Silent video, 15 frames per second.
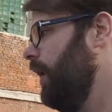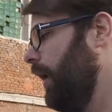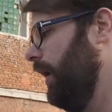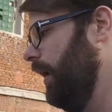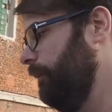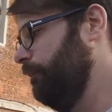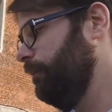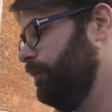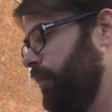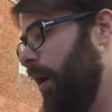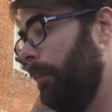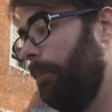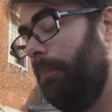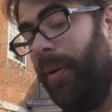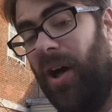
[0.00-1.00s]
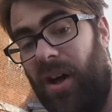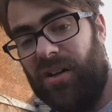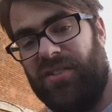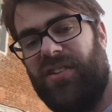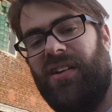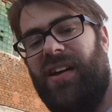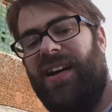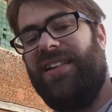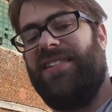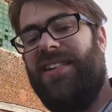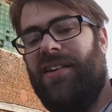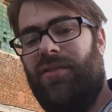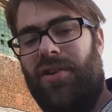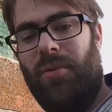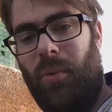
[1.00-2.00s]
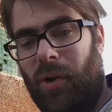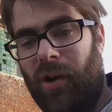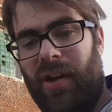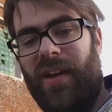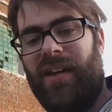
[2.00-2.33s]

But I tell you what,